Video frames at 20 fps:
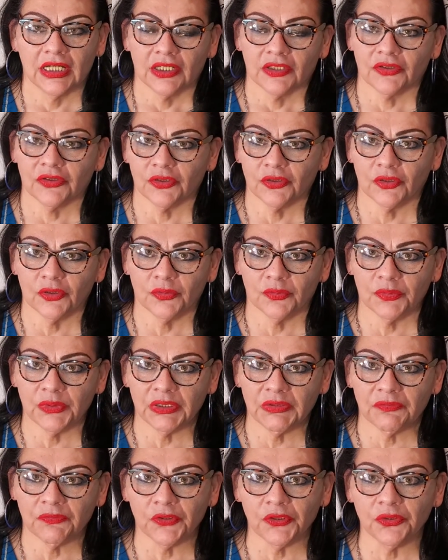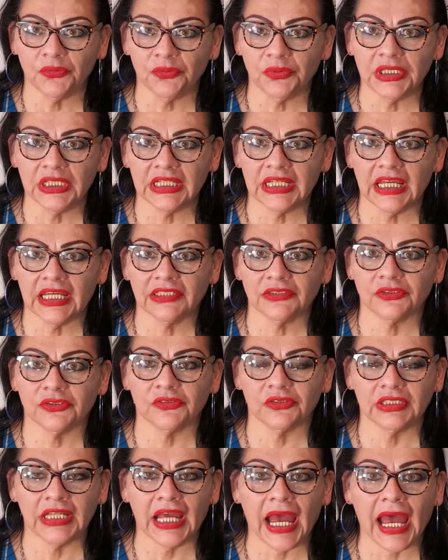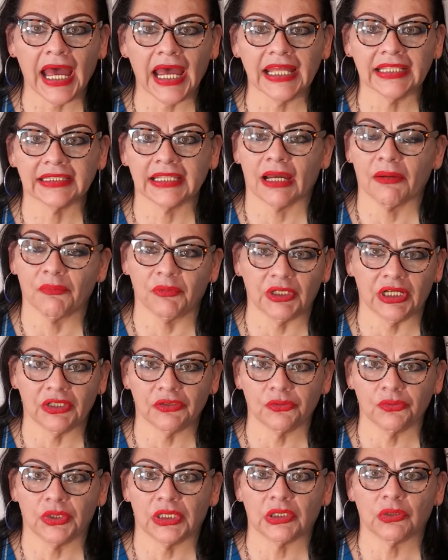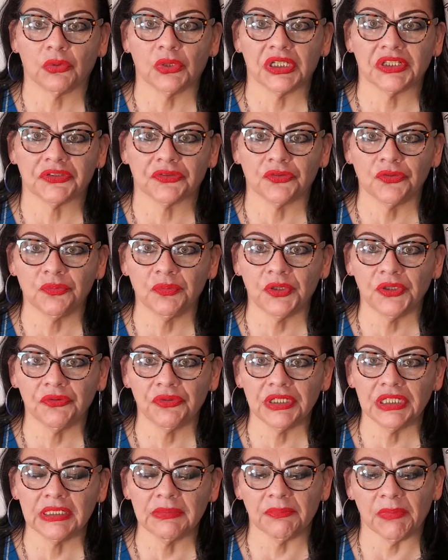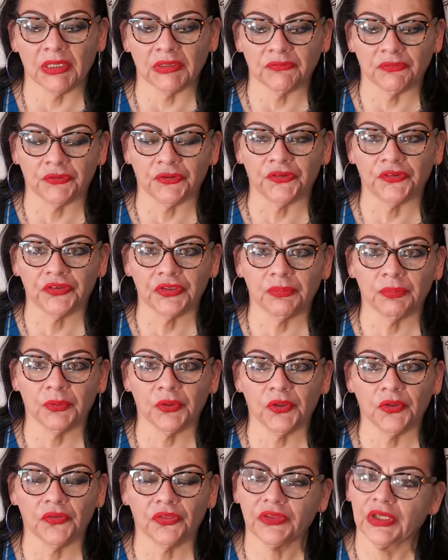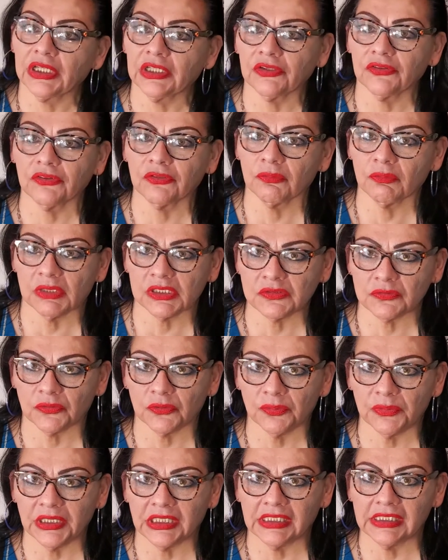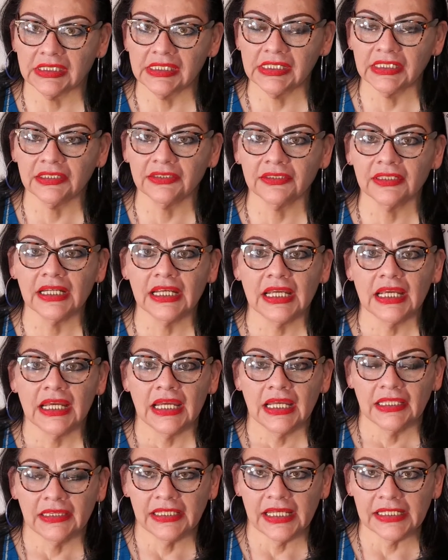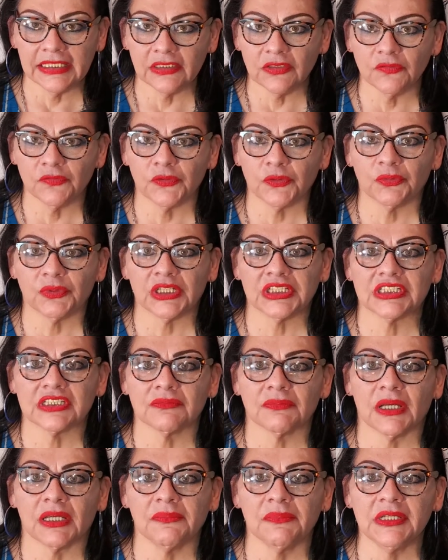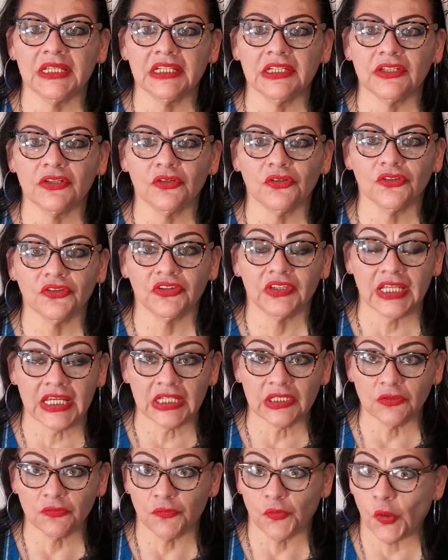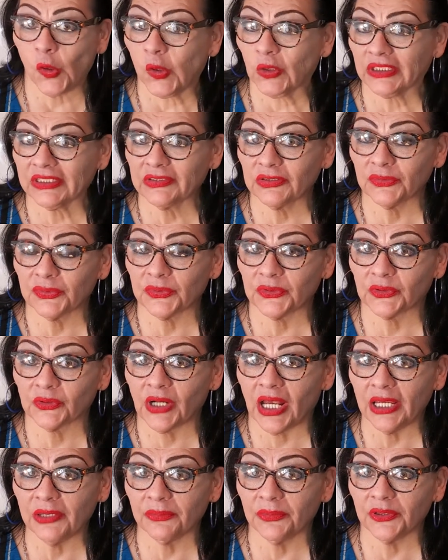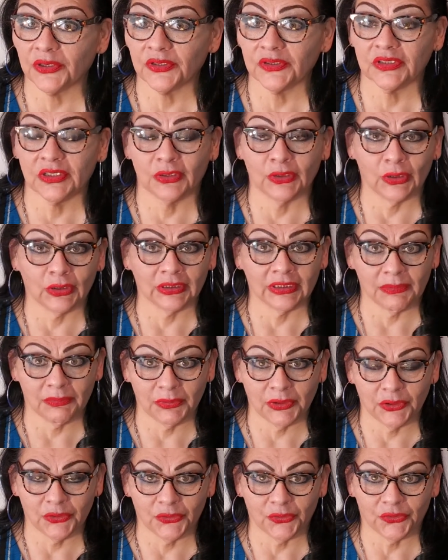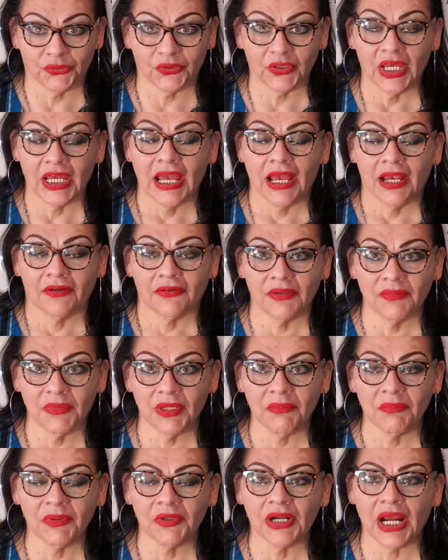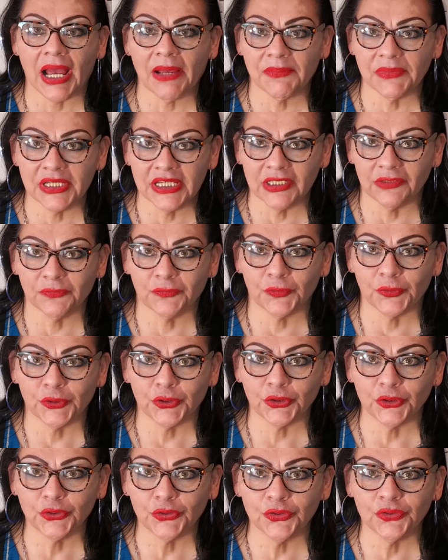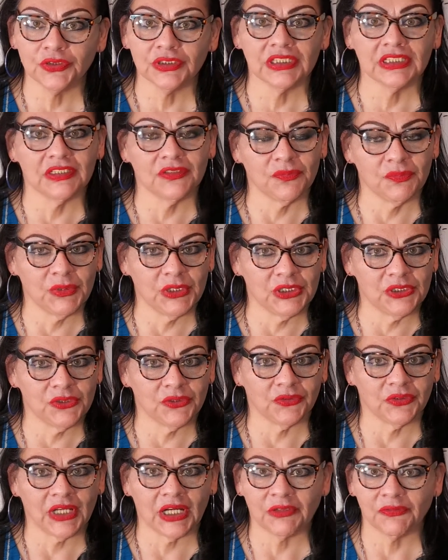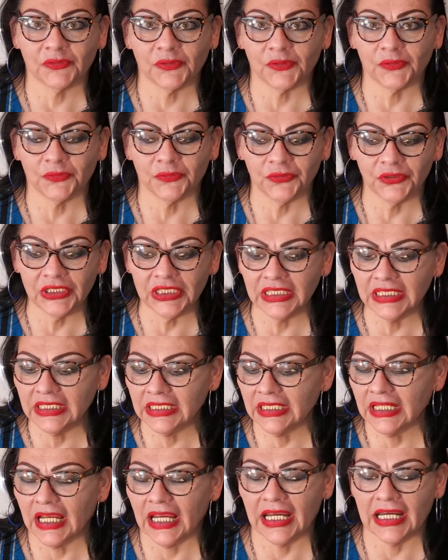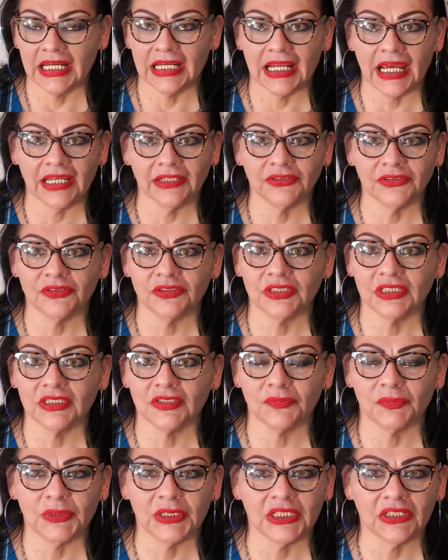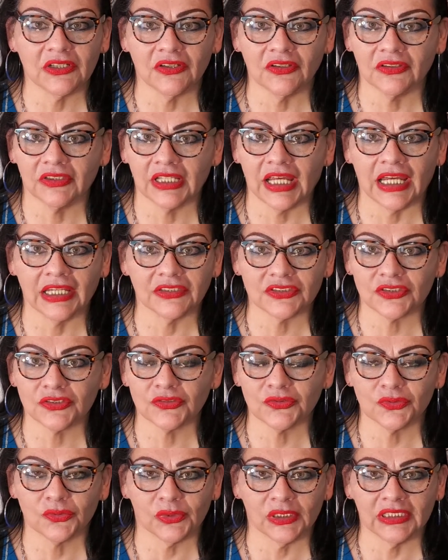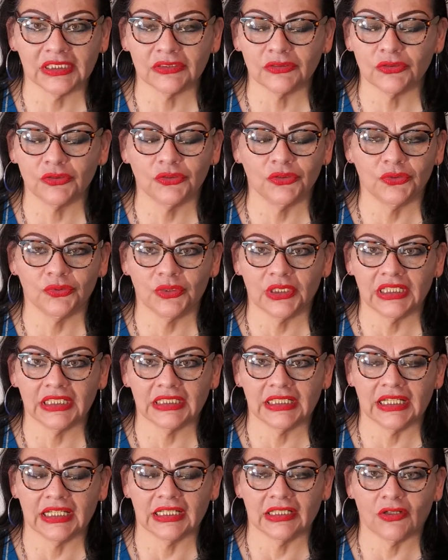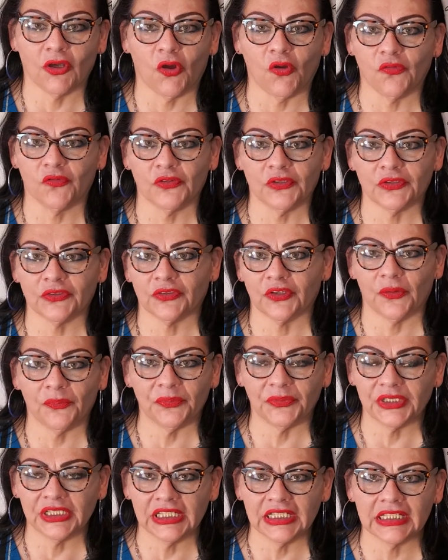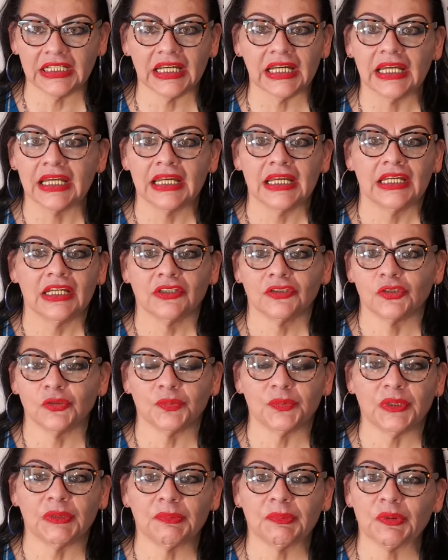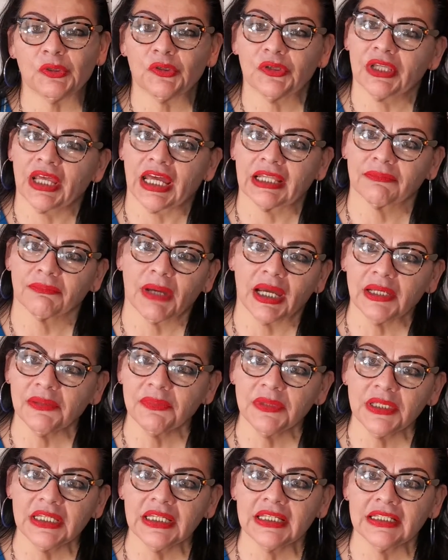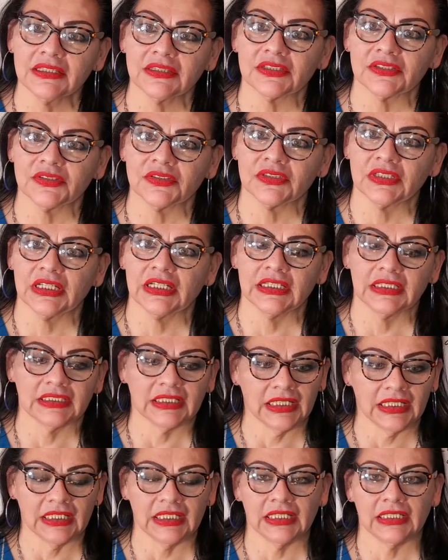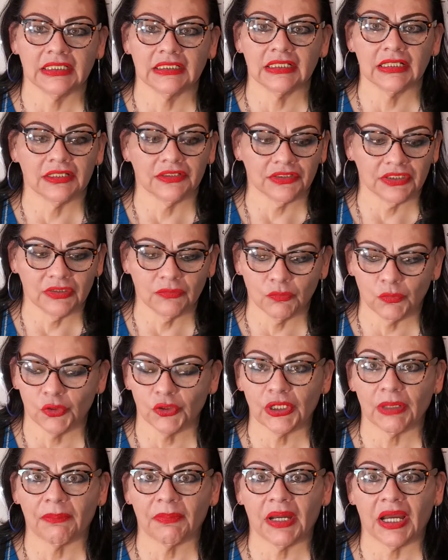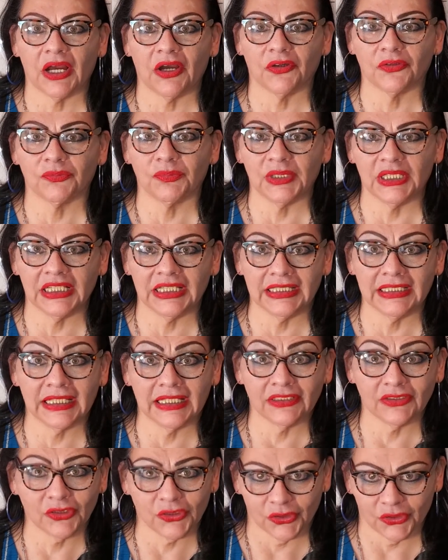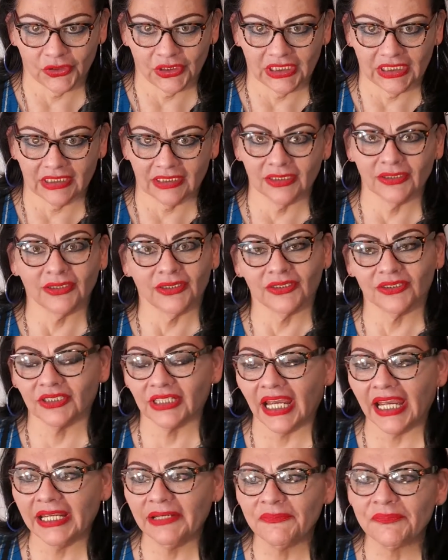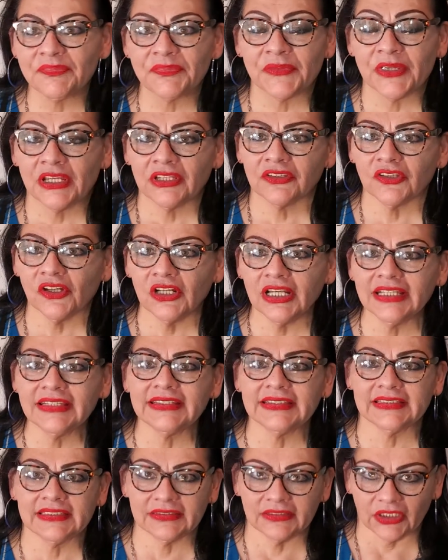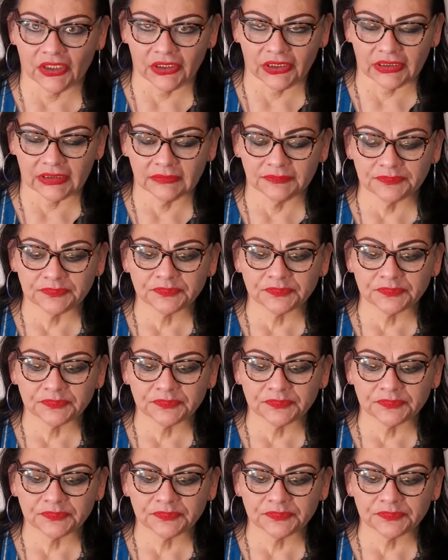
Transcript: So before we get to that, I'm gonna do a quick summary, but first of all, thank you so much for being here, Thank you for watching my videos. Thank you for all the subscribers and all the views. Remember, I'm here for you. These videos are for free and I do this because I just want to do it and offer something to people that might be interested in learning more about billing and coding. Okay, so let's start.